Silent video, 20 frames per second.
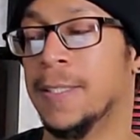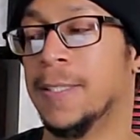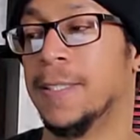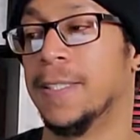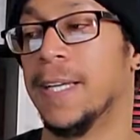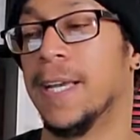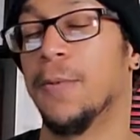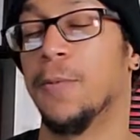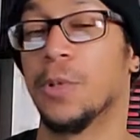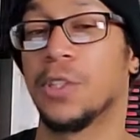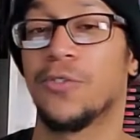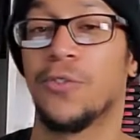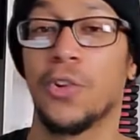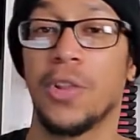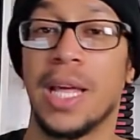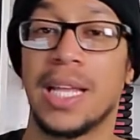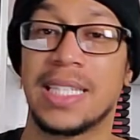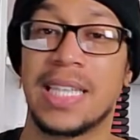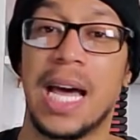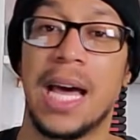which for
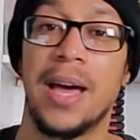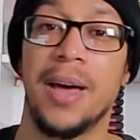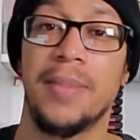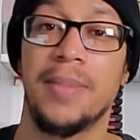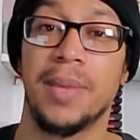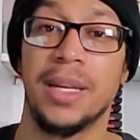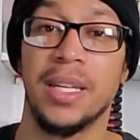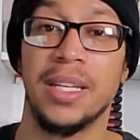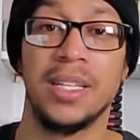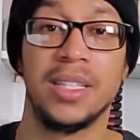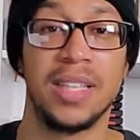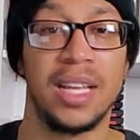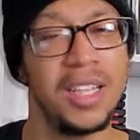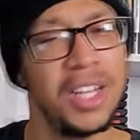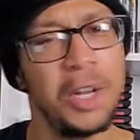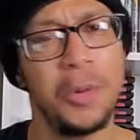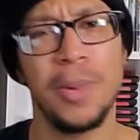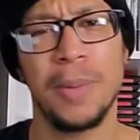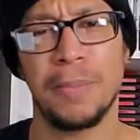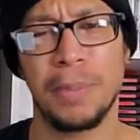that time is a
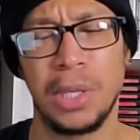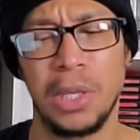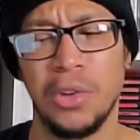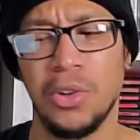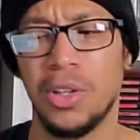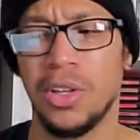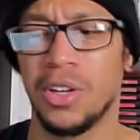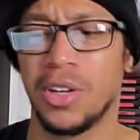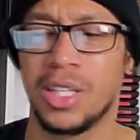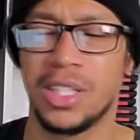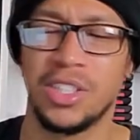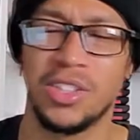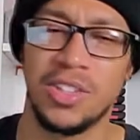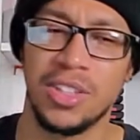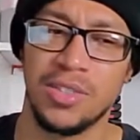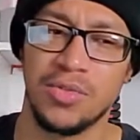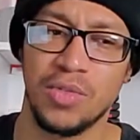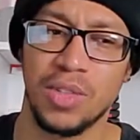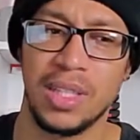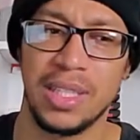little bit peculiar because you
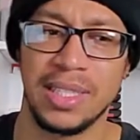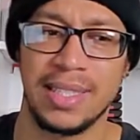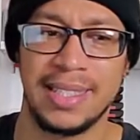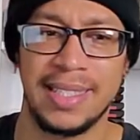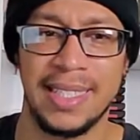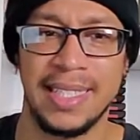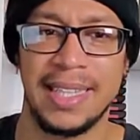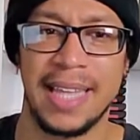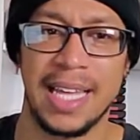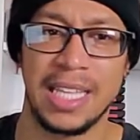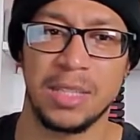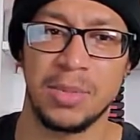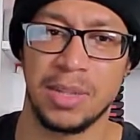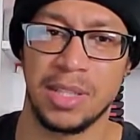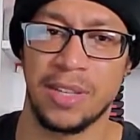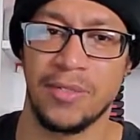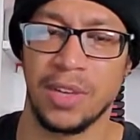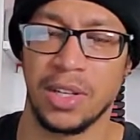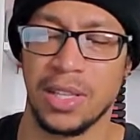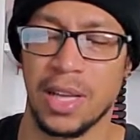didn't really see that
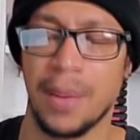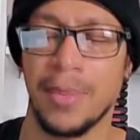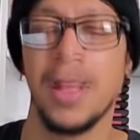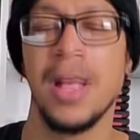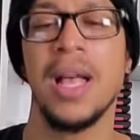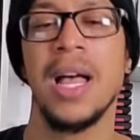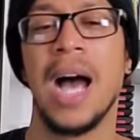specific time.